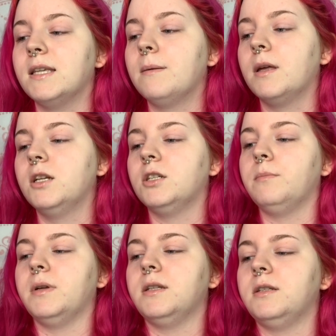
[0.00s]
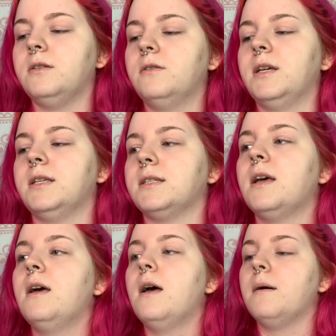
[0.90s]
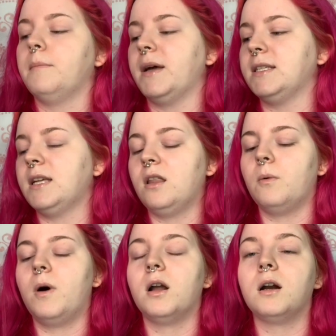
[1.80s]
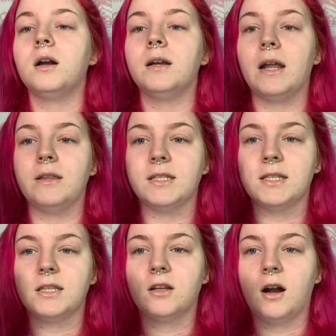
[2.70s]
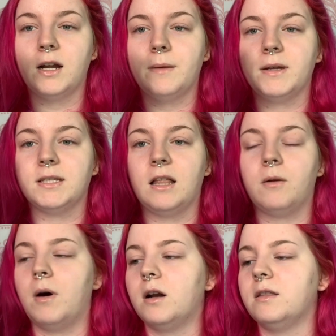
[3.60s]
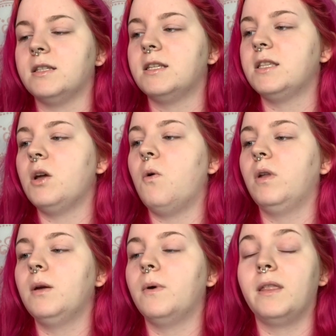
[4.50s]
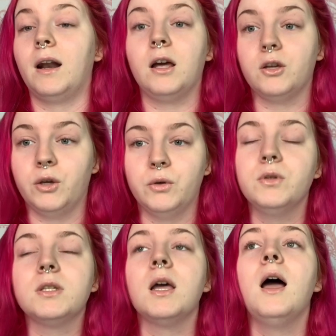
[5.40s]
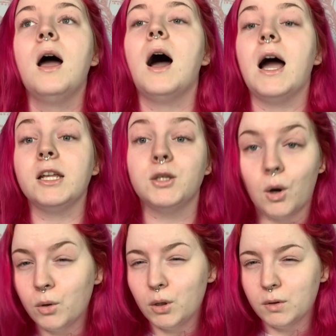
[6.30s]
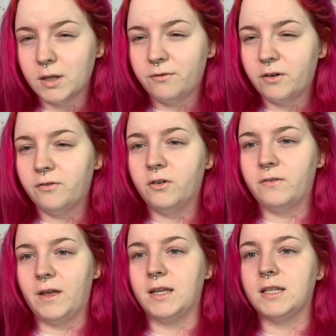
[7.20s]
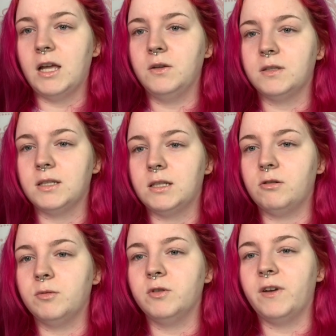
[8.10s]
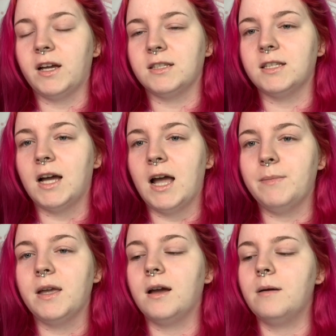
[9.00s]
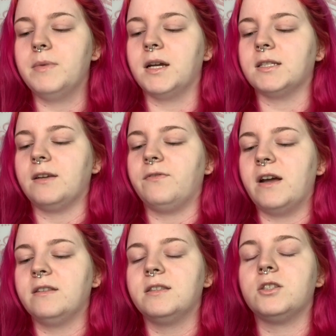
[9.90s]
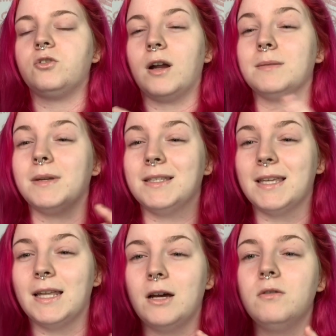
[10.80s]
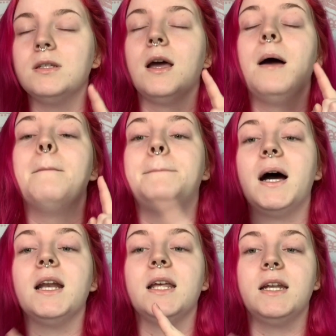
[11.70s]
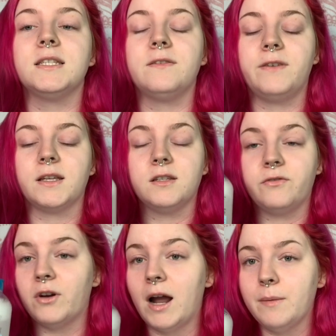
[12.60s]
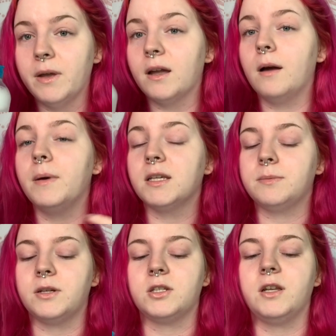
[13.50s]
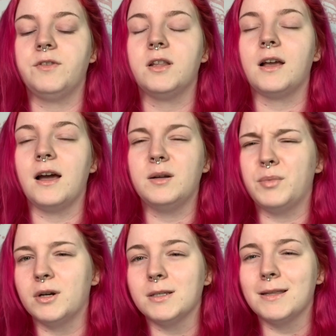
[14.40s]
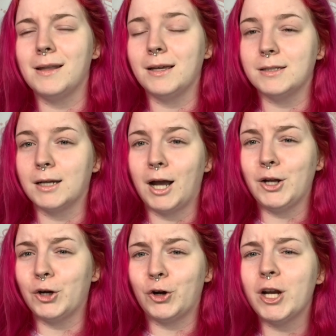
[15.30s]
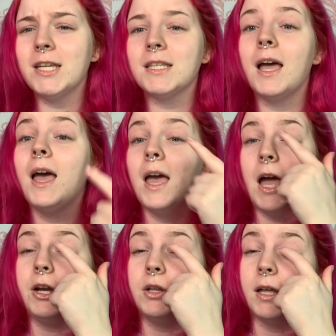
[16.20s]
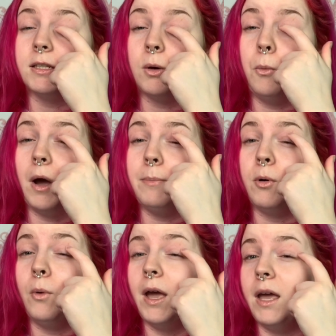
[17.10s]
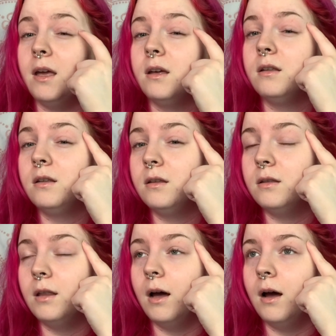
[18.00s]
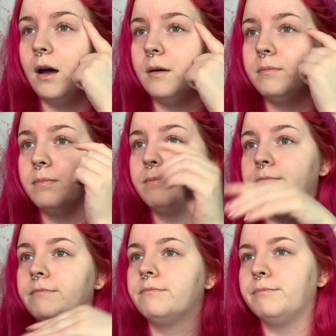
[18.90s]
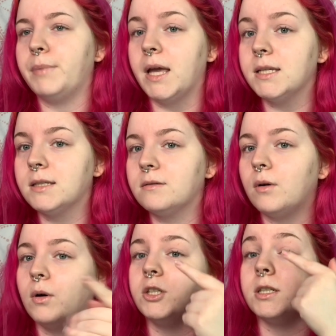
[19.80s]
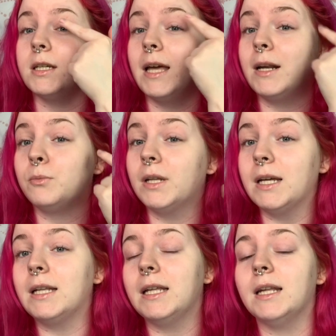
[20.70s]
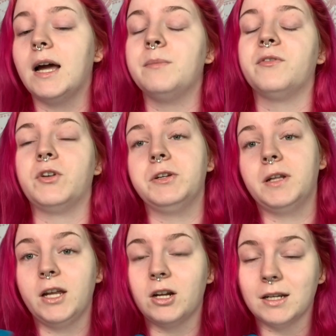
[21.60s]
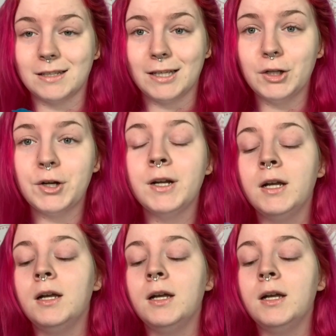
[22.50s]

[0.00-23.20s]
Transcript: thing I'm gonna jump into is micellar water. Now this is the Garnier micellar water. This is the only one that I'll use. I don't use it for full face. I use this to remove excess eye makeup because I find that this dries my skin out. But it is effective for eye makeup, especially if you're the kind of person that likes to cut your crease and you like to wipe away the base or just get a really clean line before you lay your concealer.